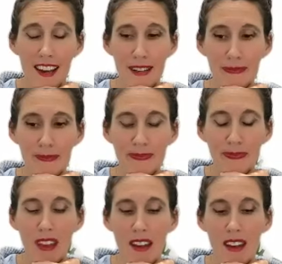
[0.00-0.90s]
um,
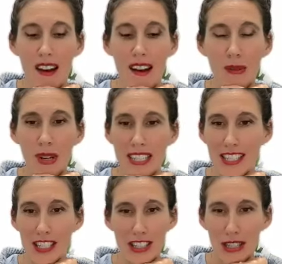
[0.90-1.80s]
I
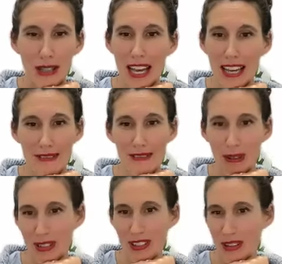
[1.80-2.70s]
want just to let
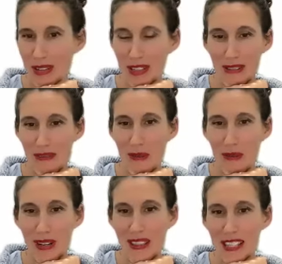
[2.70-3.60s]
folks know, just if they're
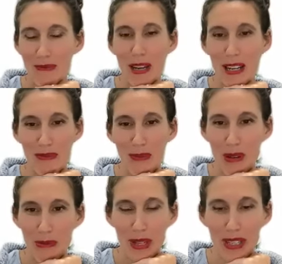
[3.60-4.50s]
wondering, this might not have
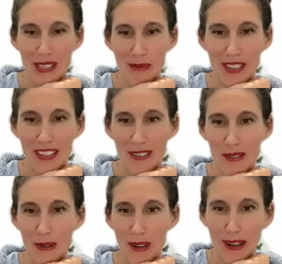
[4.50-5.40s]
been in place when
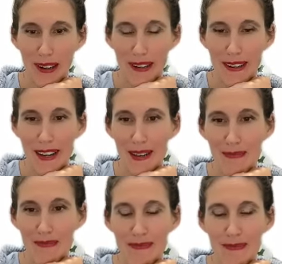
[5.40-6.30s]
you were
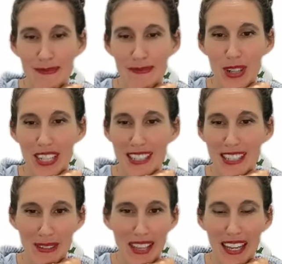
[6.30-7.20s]
um, trying
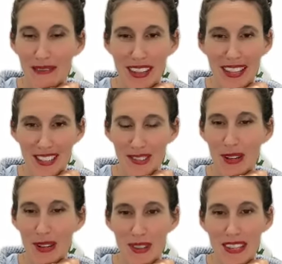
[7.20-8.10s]
to get everything
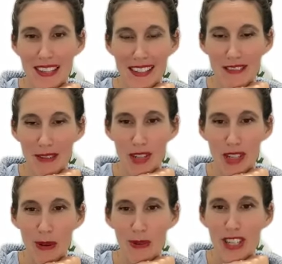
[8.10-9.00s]
sorted with
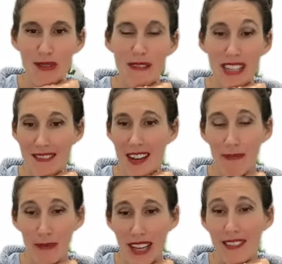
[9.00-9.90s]
ECFMG, but we do have a,
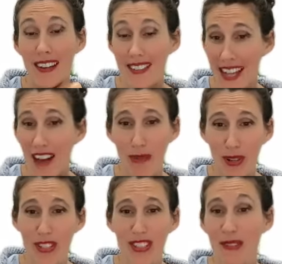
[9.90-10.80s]
a, a, staff
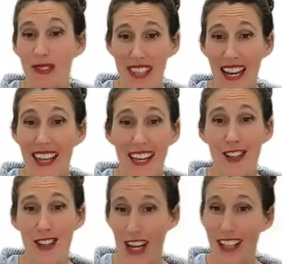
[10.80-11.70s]
person who's
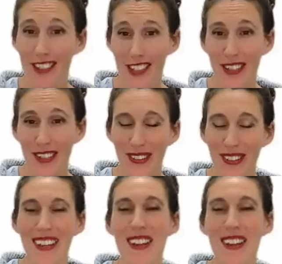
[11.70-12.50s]
dedicated just to